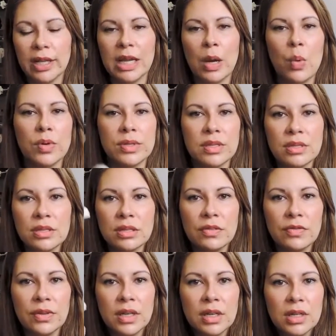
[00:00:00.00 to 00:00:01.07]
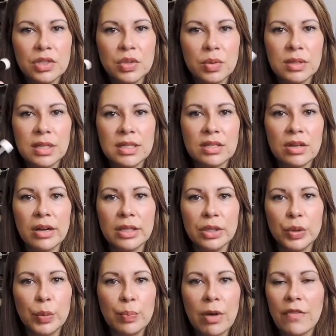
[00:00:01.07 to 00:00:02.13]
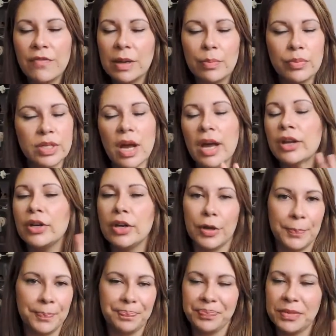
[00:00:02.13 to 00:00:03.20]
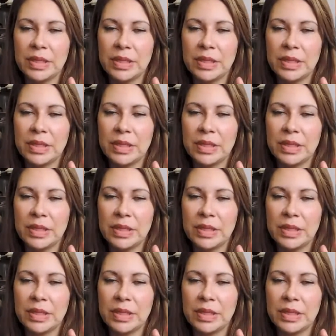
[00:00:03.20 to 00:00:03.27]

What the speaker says: Like I wasn't sort of doing these tiny little buffing brush. I don't know.